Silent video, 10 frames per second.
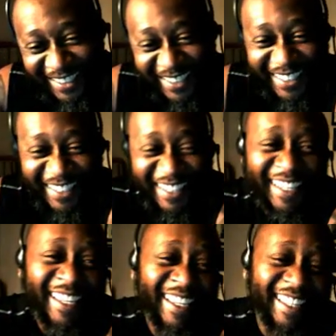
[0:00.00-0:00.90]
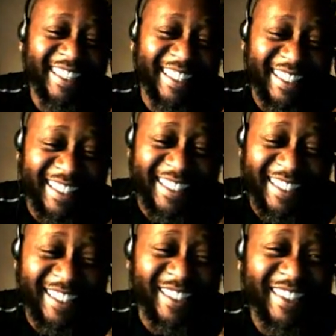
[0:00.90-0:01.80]
You know what I'm saying? And then last
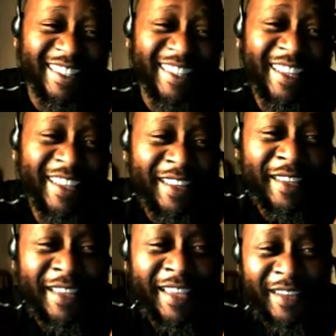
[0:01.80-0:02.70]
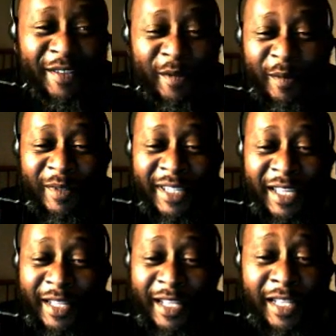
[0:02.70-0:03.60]
week somebody just straightened me out, and I
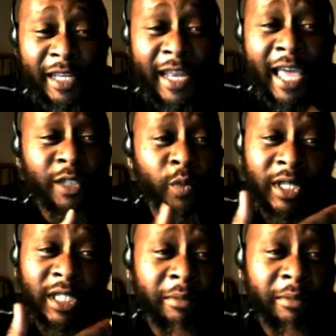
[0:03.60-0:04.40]
know what it is now.